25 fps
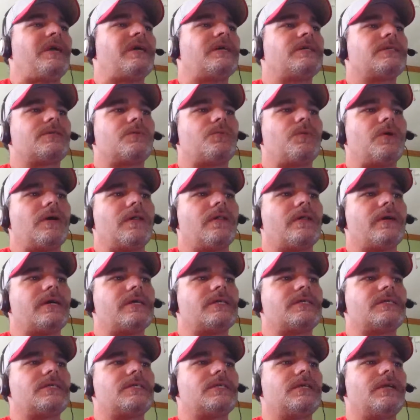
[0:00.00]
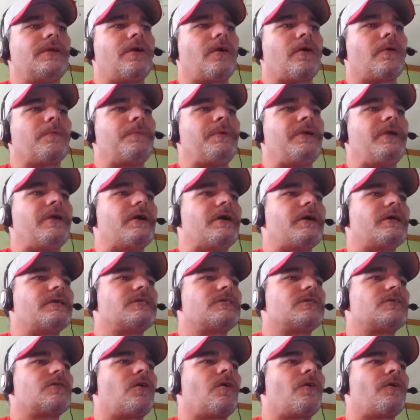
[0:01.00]
as well as
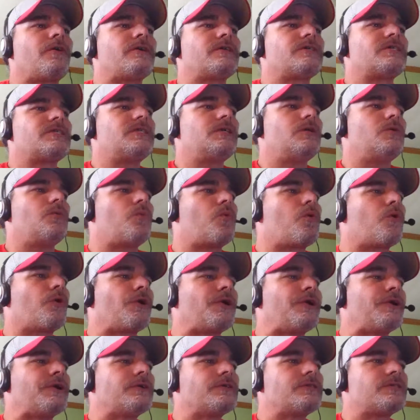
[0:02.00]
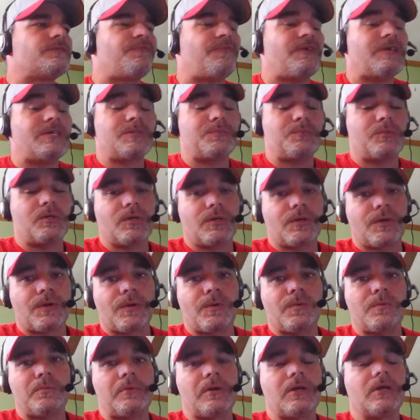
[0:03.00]
CRPS RSD Warriors Facebook
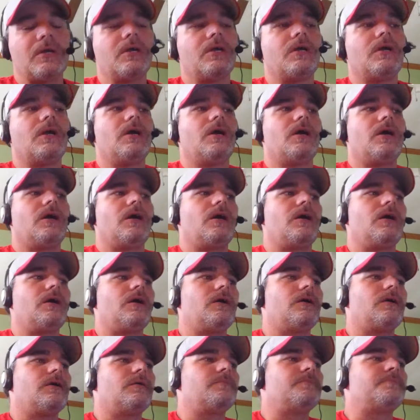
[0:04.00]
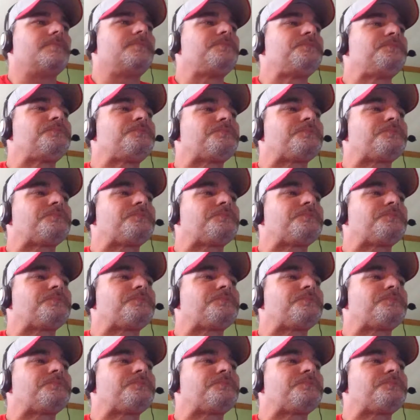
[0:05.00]
group. Um,